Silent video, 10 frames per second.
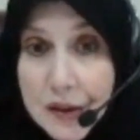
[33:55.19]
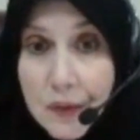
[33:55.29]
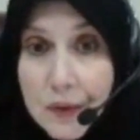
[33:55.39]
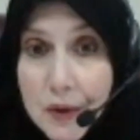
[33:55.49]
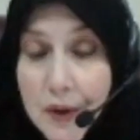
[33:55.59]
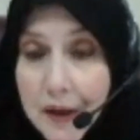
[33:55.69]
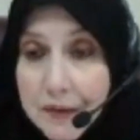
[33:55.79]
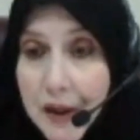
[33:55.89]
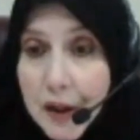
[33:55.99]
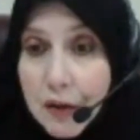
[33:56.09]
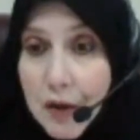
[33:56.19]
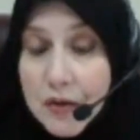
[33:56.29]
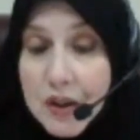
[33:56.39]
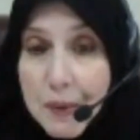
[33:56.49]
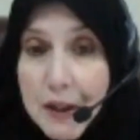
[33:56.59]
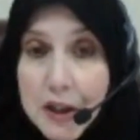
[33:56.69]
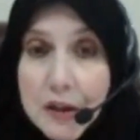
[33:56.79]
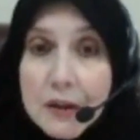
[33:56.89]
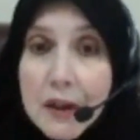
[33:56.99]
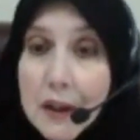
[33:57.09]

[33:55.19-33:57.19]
So you'd have like your own special